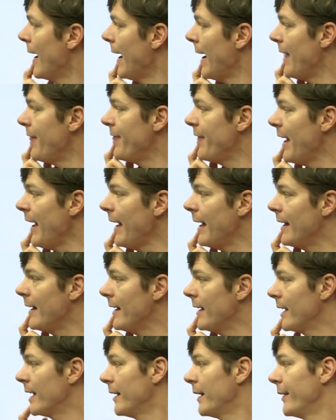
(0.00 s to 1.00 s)
And
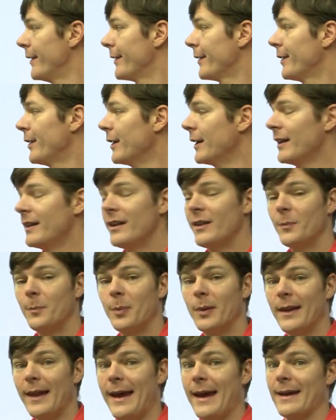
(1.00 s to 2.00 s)
then look at this
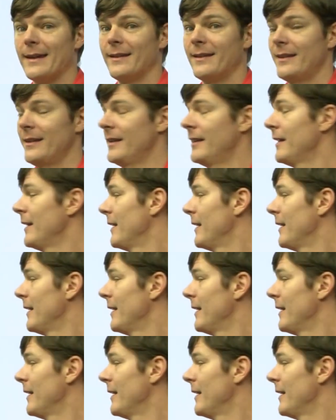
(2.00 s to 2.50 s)
plant.